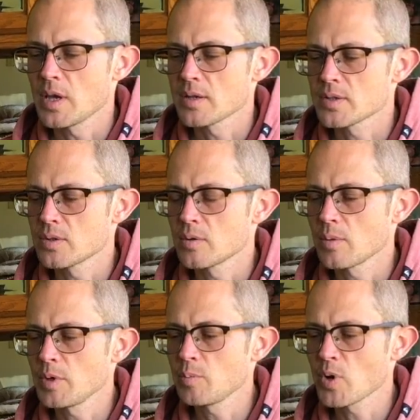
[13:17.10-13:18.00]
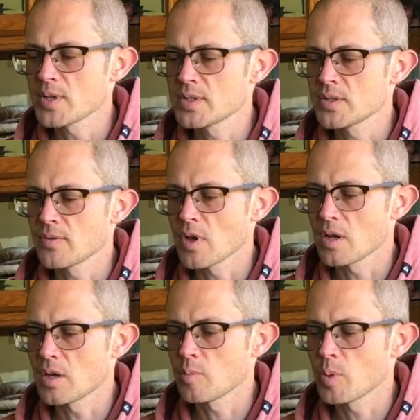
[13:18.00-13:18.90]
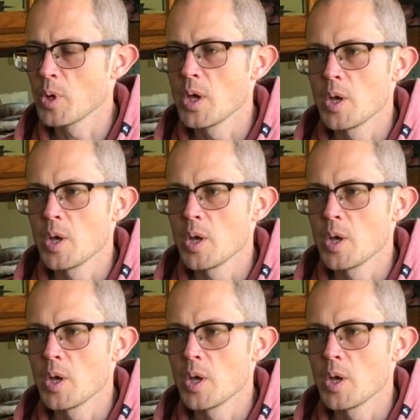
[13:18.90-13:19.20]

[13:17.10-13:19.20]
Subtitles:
so, prices have gone up.